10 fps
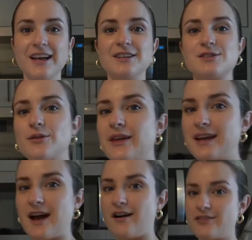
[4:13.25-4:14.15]
So
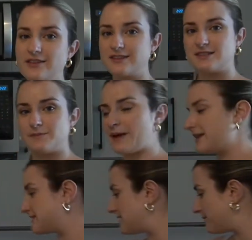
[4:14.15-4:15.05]
they cover the
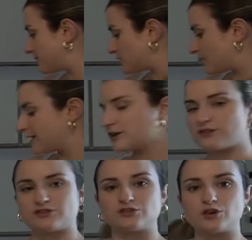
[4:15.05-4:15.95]
space in between your
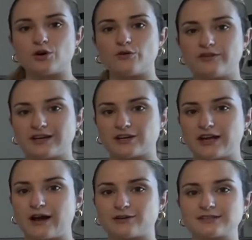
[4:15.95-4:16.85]
stove and your
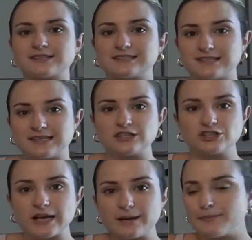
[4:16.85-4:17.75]
counter. It's like a
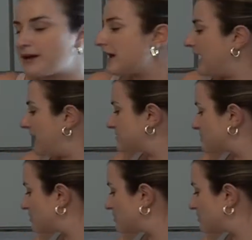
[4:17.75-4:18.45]
T-shape. And so